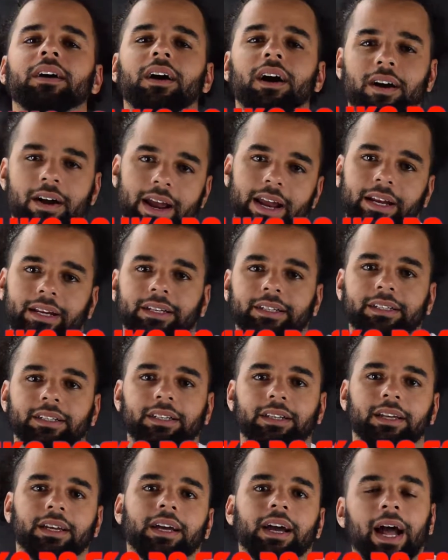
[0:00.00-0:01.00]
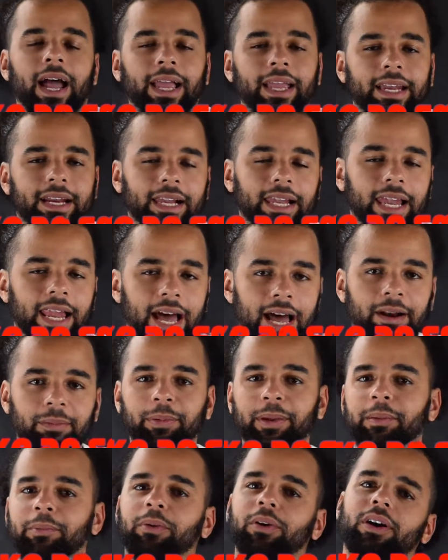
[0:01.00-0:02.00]
All right, I get a lot of
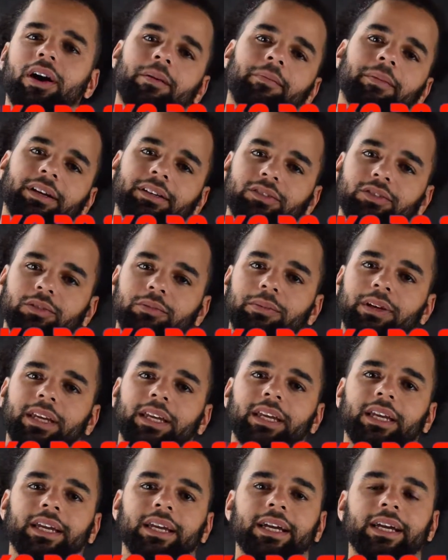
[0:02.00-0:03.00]
people coming to me